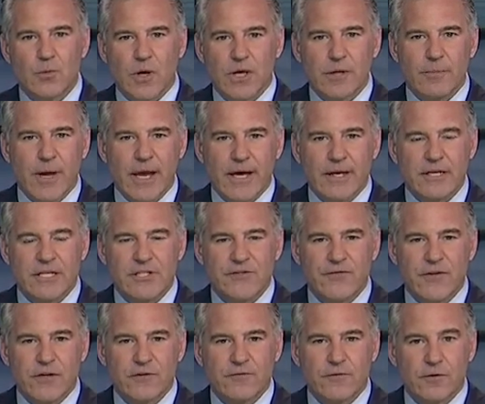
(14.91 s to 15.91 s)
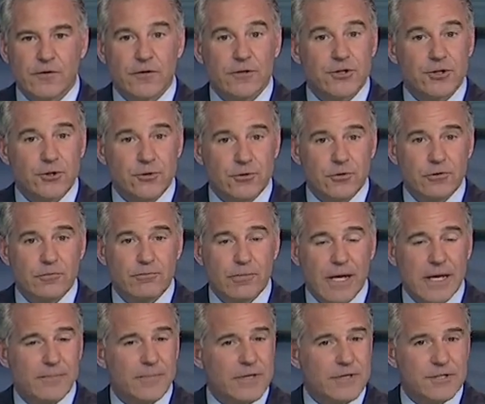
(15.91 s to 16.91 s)
why the man is fearful the shooter
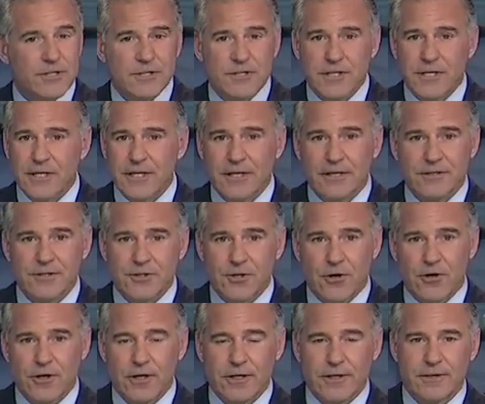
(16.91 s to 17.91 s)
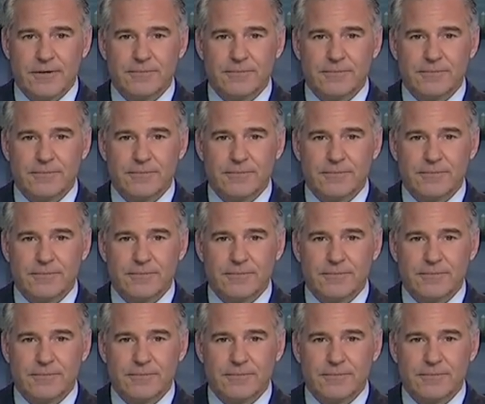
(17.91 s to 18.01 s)
may be just getting started.